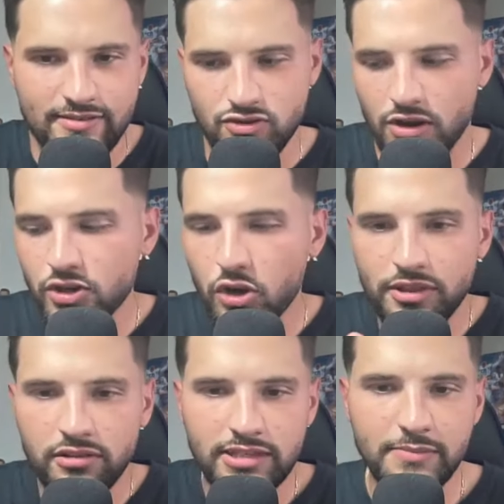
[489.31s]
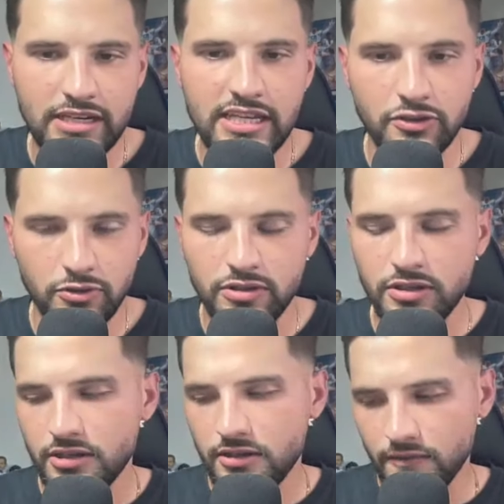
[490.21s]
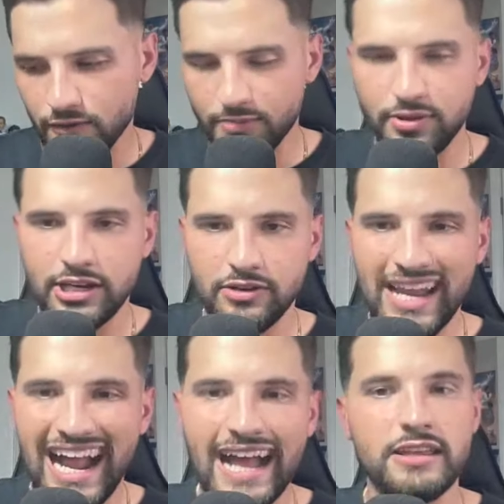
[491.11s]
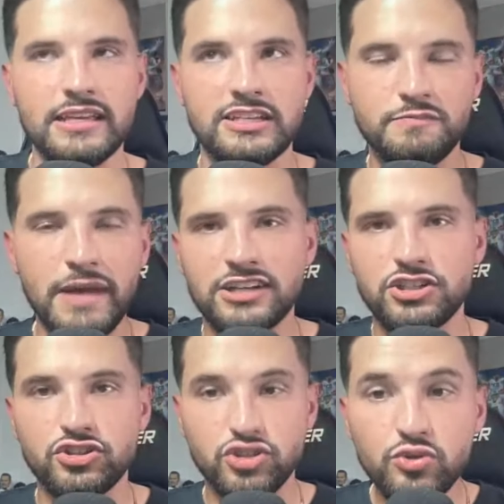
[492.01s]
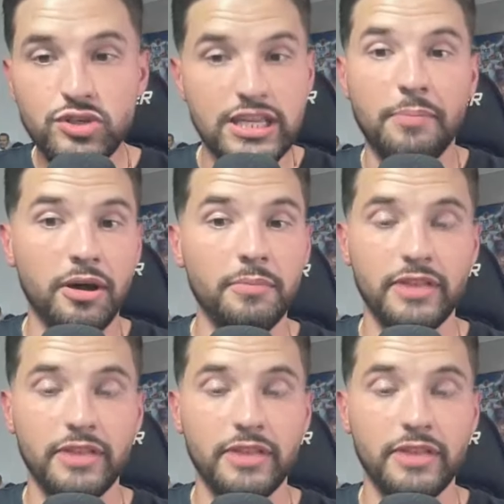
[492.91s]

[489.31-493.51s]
So I'm going to go with Alim McNeill for a player that I expect to step up.